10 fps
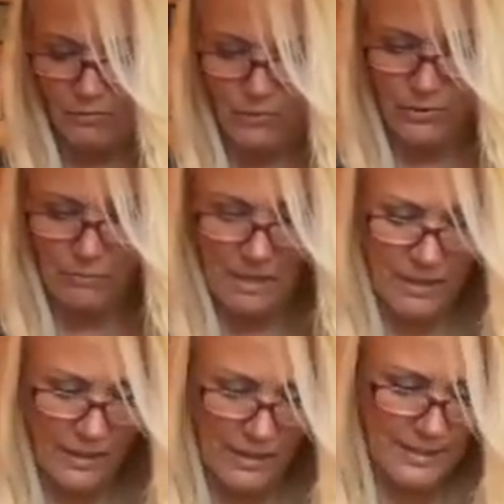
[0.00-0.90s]

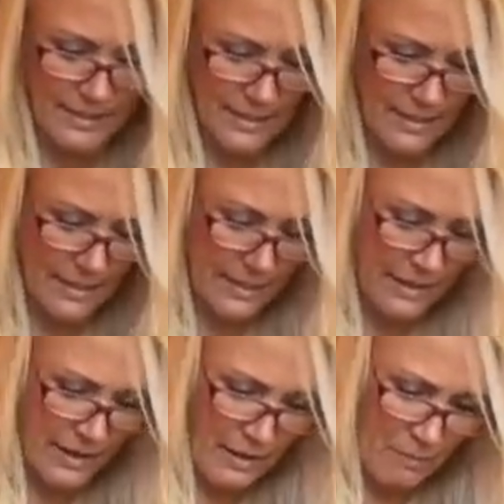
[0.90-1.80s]
because
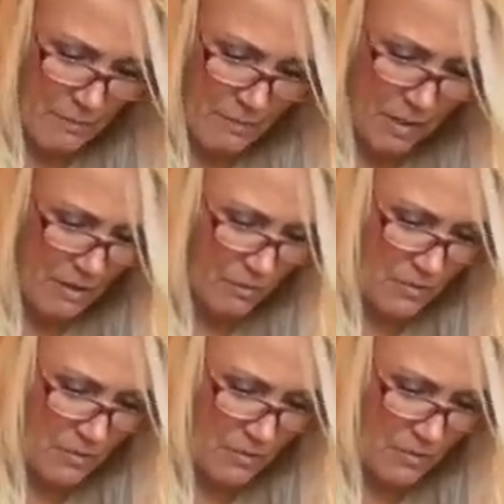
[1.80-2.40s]
I don't think it